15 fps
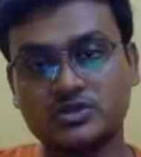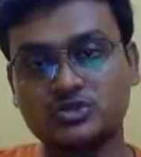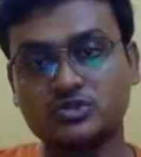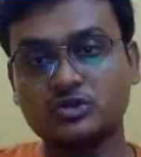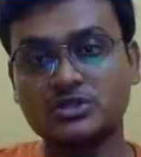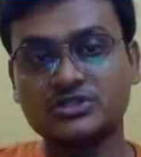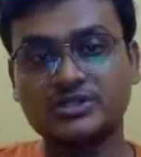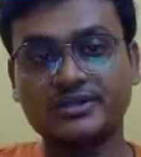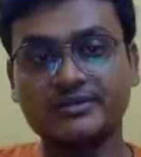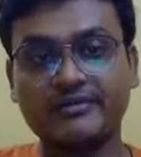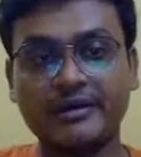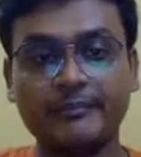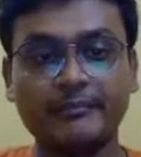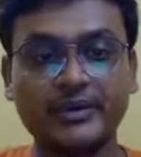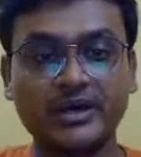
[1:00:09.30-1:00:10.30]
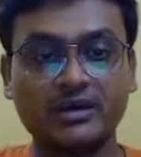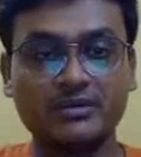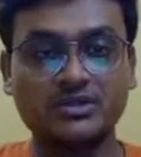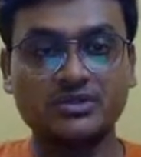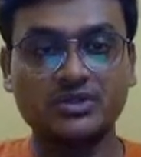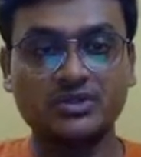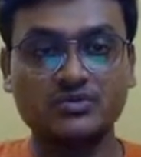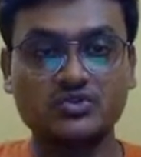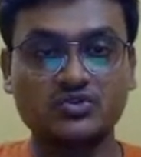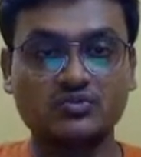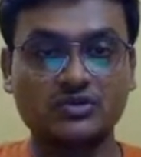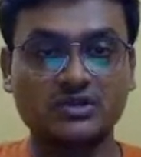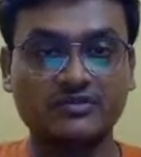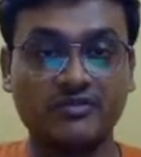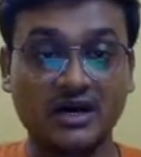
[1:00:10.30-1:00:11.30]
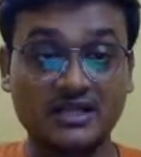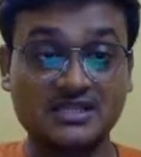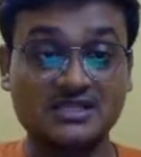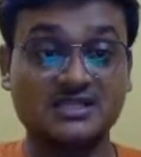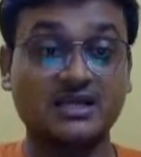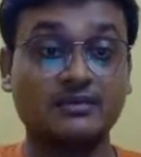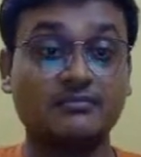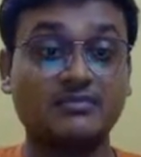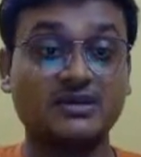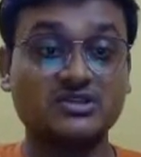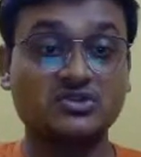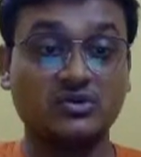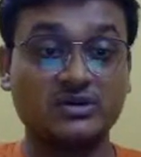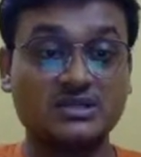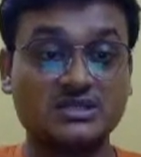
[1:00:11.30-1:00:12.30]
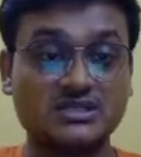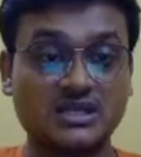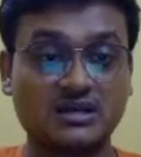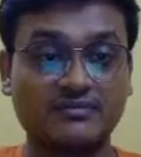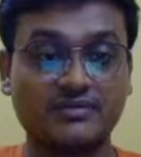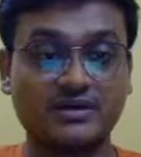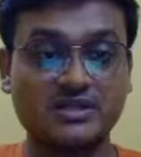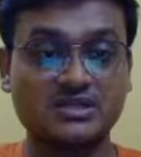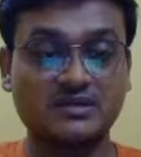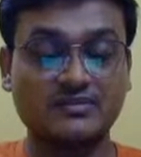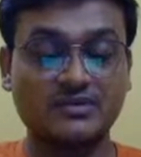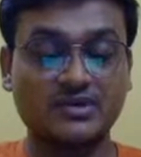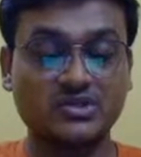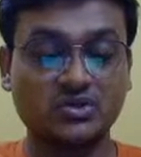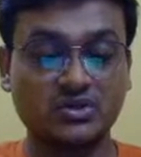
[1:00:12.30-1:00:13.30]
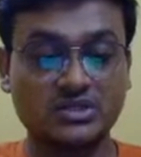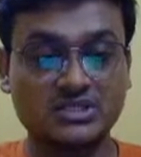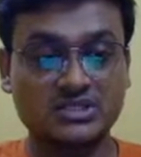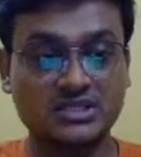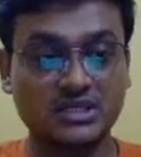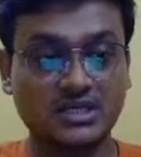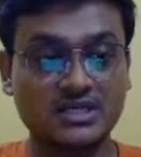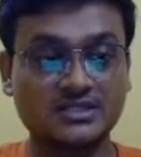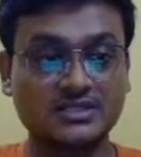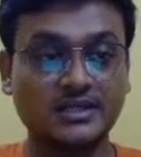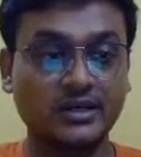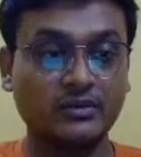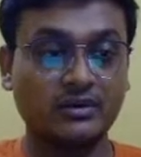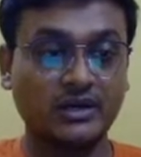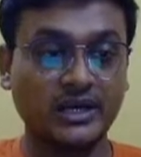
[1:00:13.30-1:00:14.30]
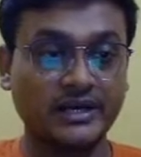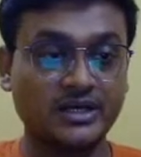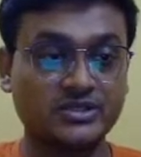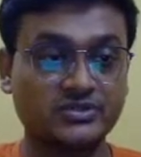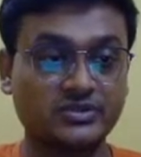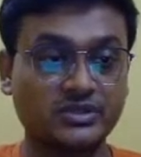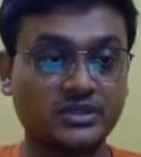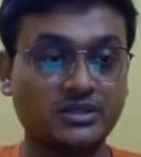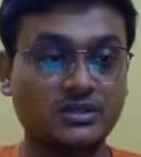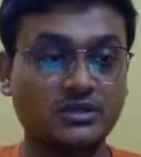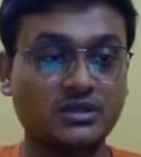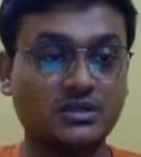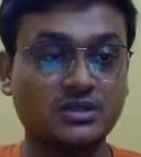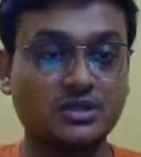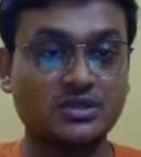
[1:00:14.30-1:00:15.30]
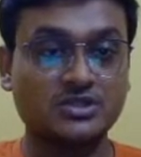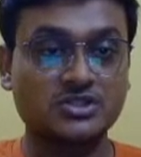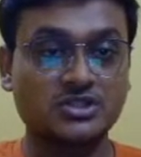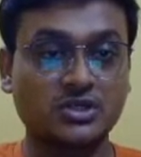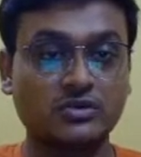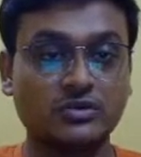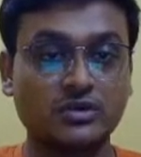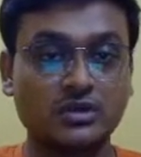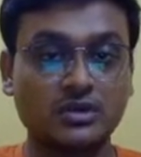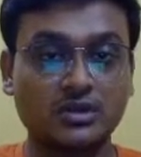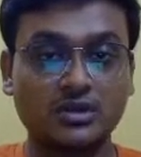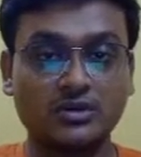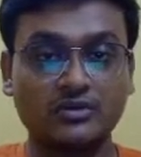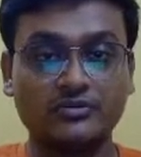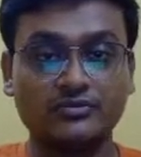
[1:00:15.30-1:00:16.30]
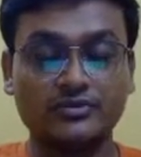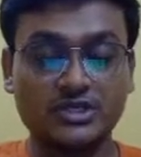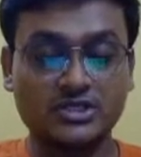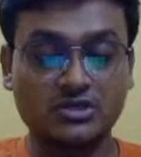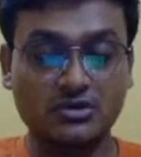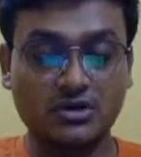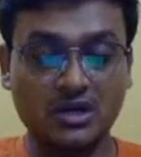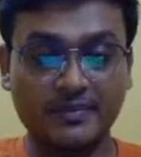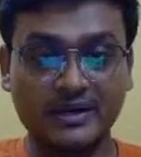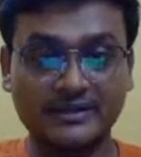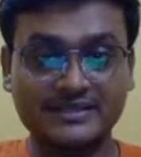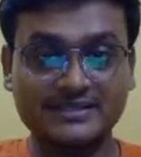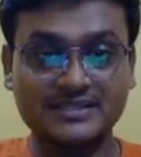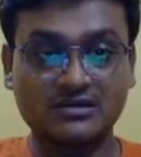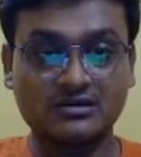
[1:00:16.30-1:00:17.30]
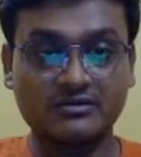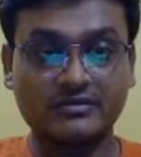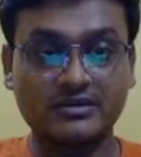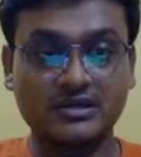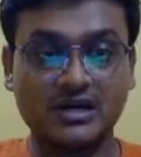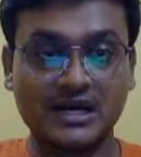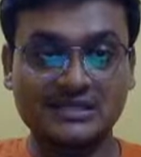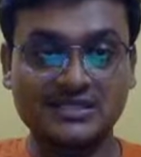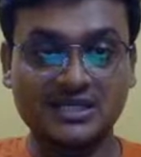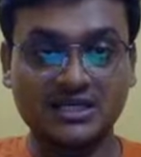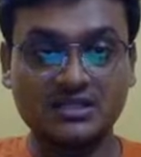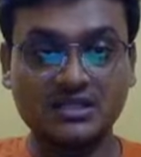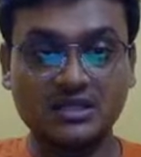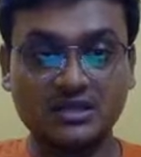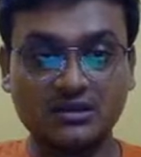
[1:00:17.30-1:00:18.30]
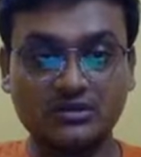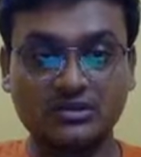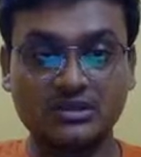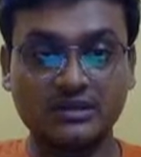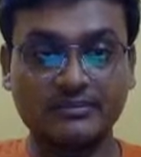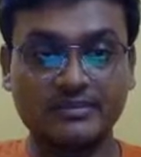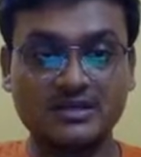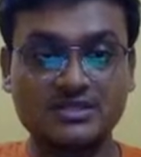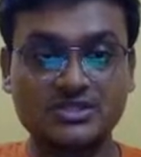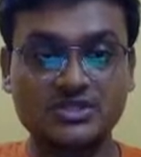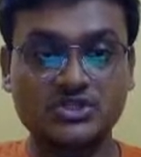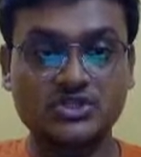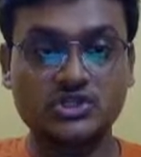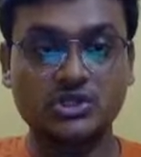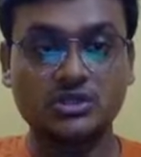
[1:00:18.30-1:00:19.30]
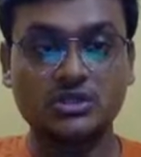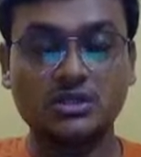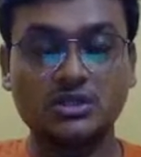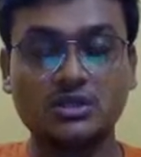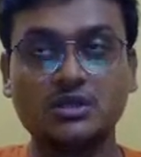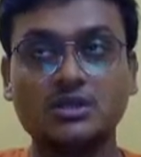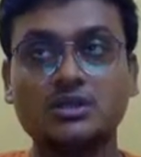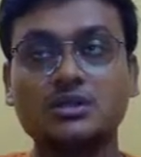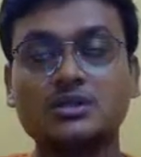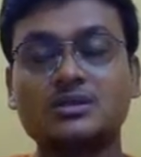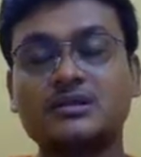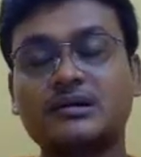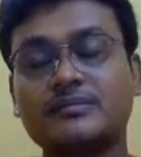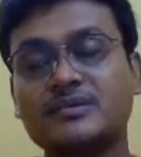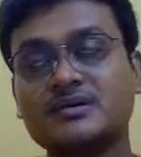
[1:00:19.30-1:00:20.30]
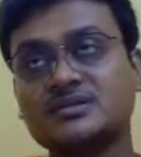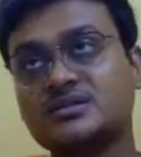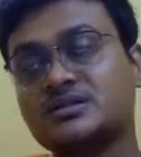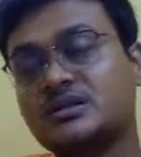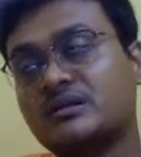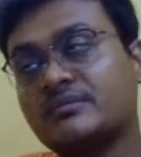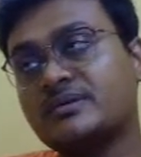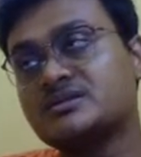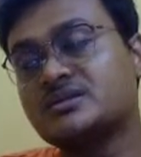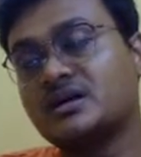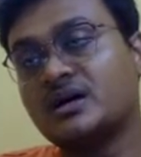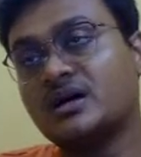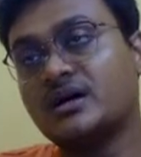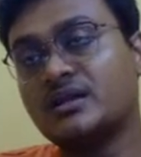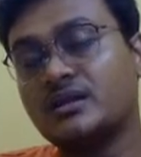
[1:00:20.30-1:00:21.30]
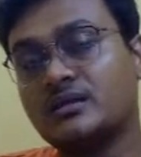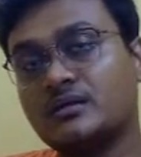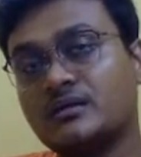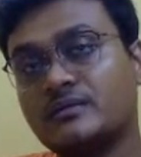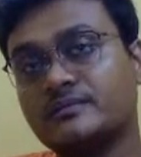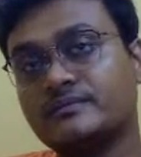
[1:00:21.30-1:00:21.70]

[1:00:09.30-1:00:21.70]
John Stack, the vampire, was used for the first time by John Stack. First time by John Stack. Excellent. You were right actually. Chalo. It is not a partisan novel. Azadi, Tamas. Tamas is written by Sahani.